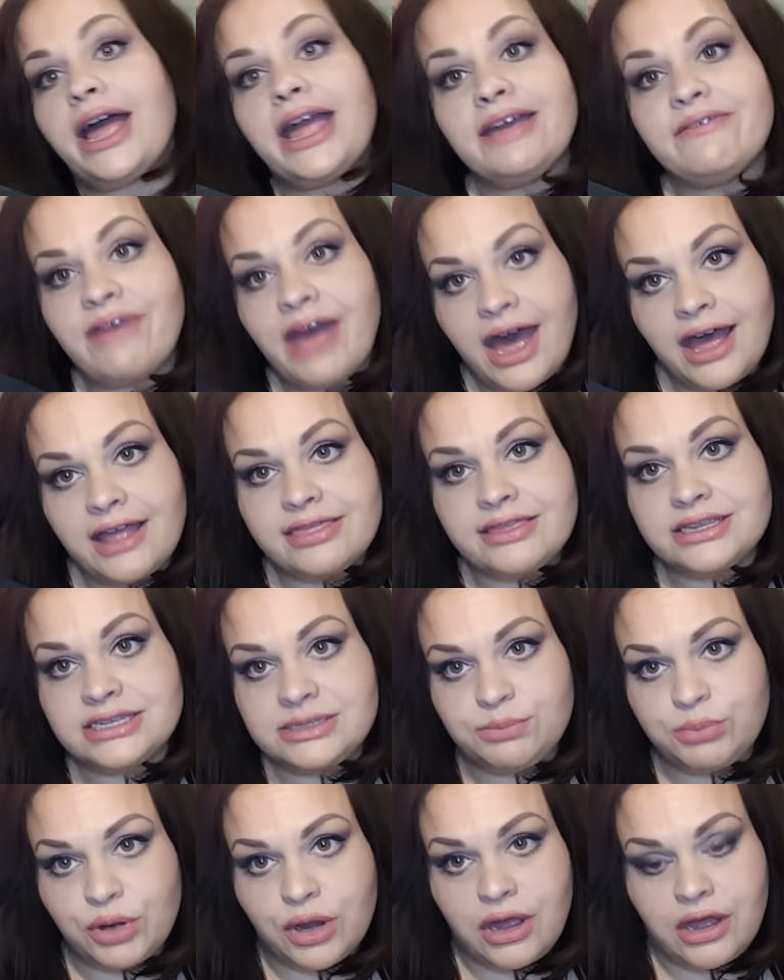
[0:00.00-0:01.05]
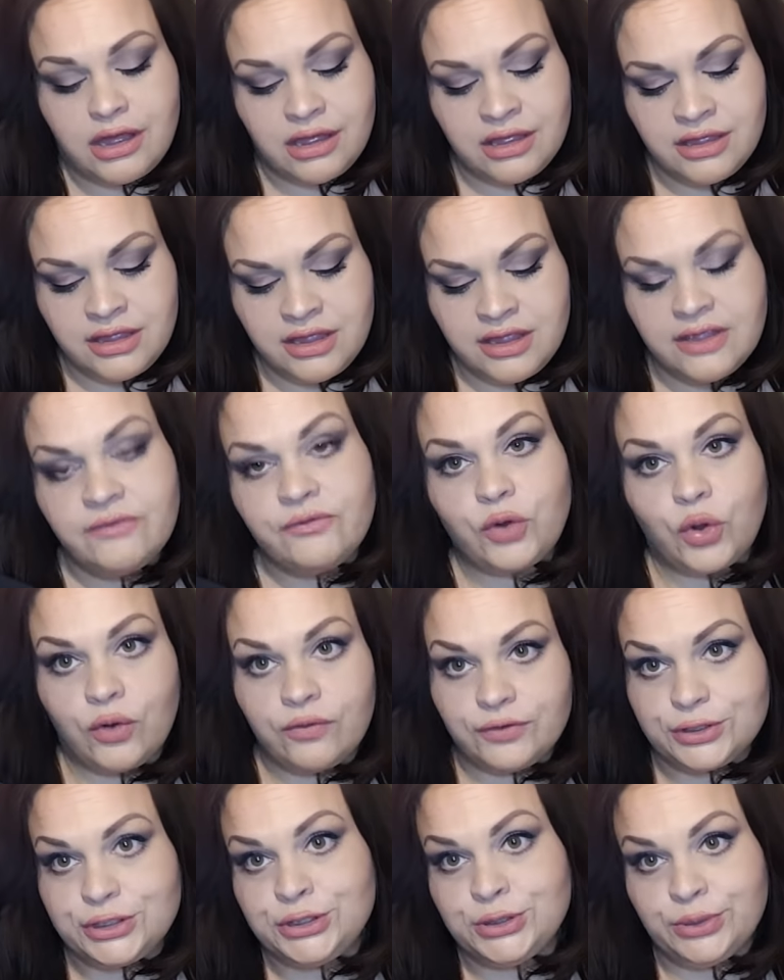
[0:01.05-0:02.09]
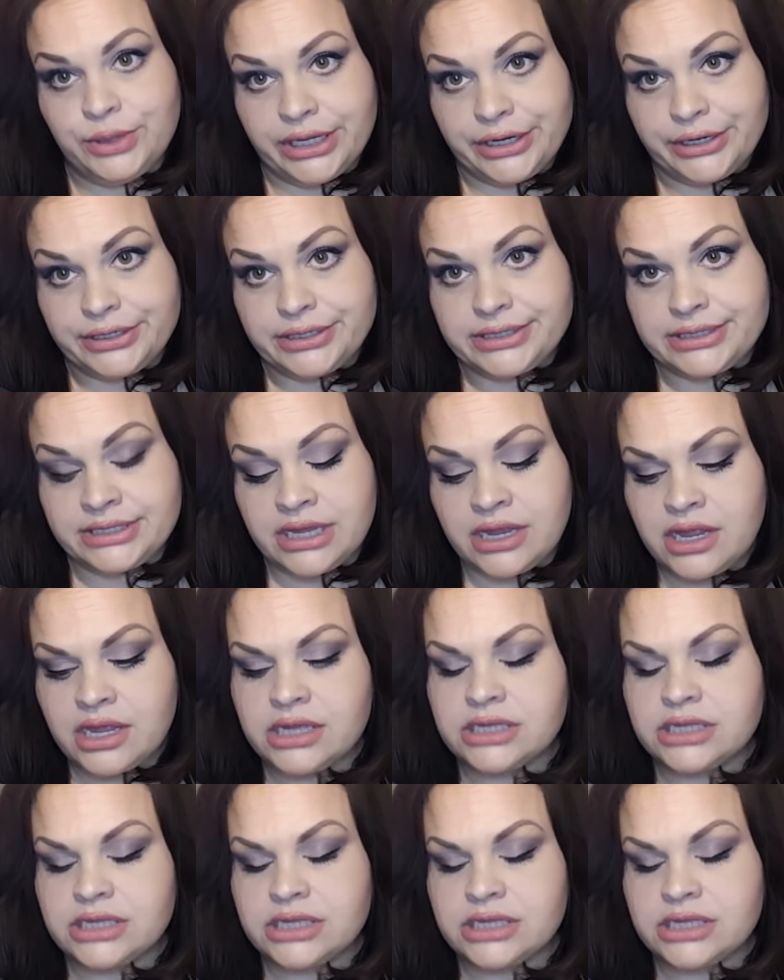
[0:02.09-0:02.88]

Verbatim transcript: I have had this bra for over two years.